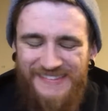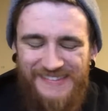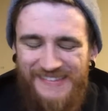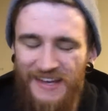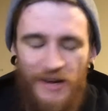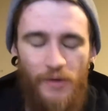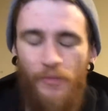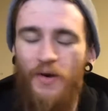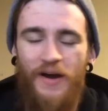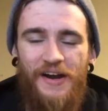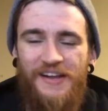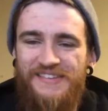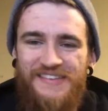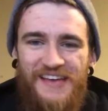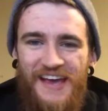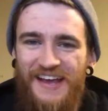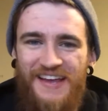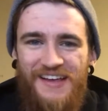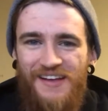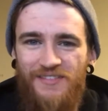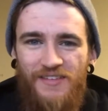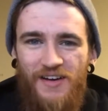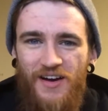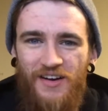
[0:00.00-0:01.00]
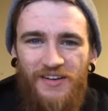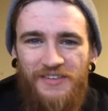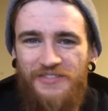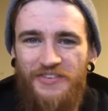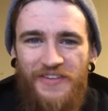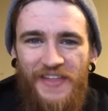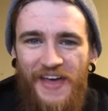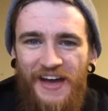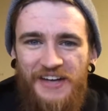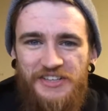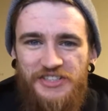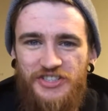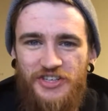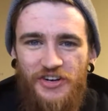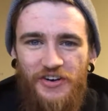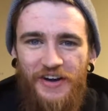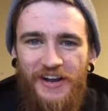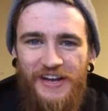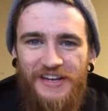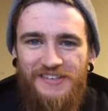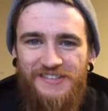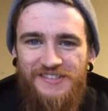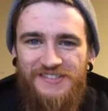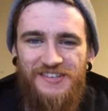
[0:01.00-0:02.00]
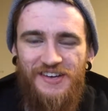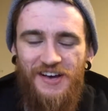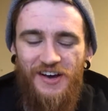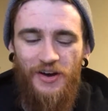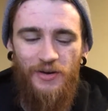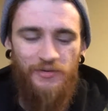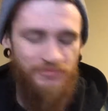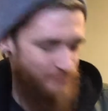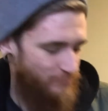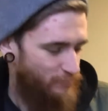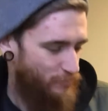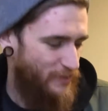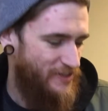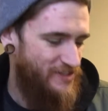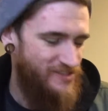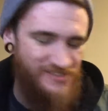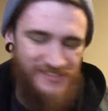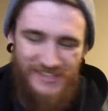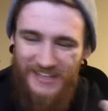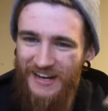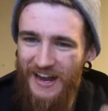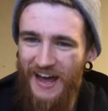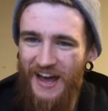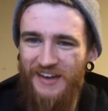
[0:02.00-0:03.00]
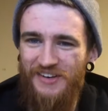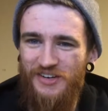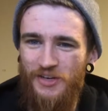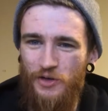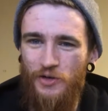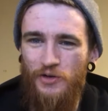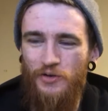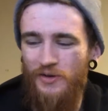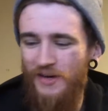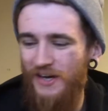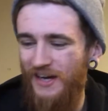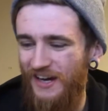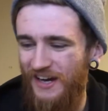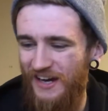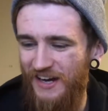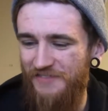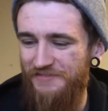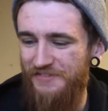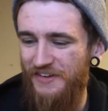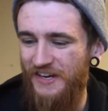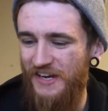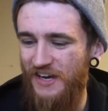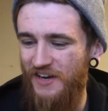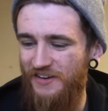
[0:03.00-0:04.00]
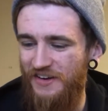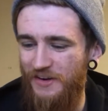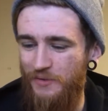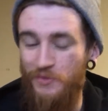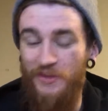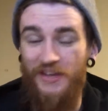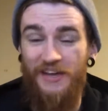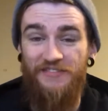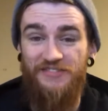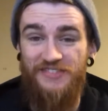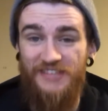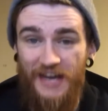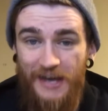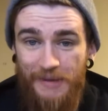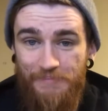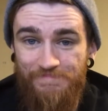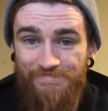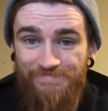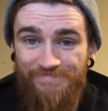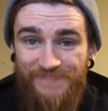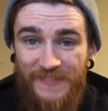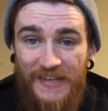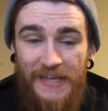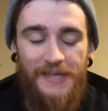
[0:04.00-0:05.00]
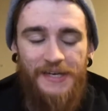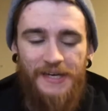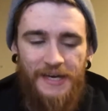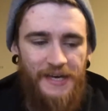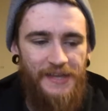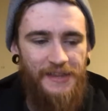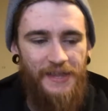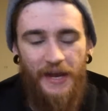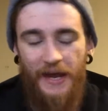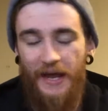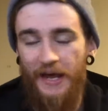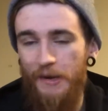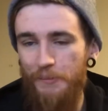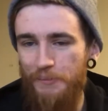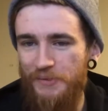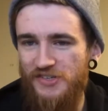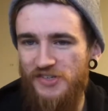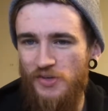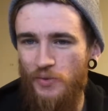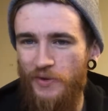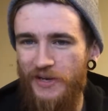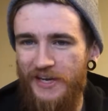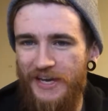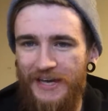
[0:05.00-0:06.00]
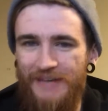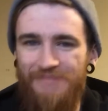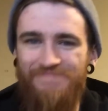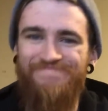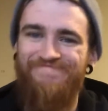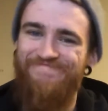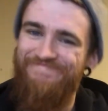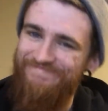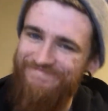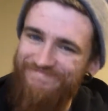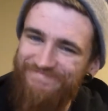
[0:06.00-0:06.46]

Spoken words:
Didn't want to take you along for that journey. So we just did not do a video, didn't really have time. And then I had a busy weekend.